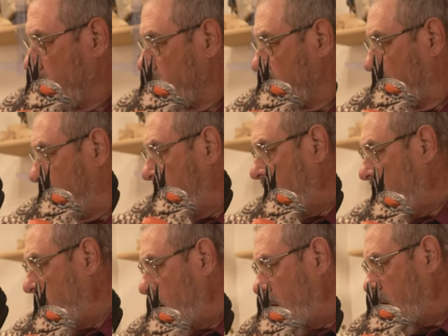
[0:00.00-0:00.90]
The
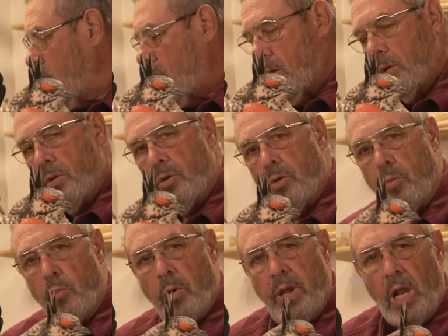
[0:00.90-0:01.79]
key
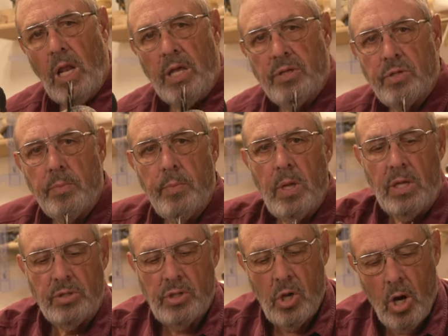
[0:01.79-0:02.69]
to realism
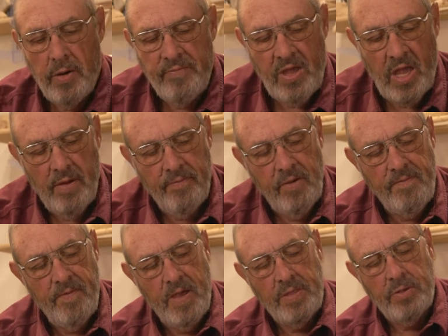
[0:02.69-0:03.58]
is carving every
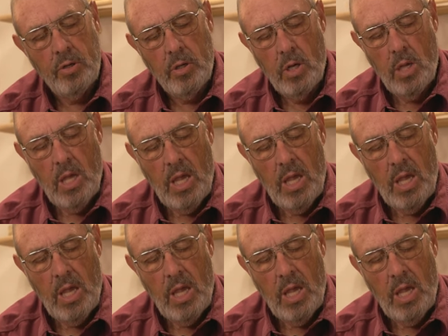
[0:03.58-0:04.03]
feather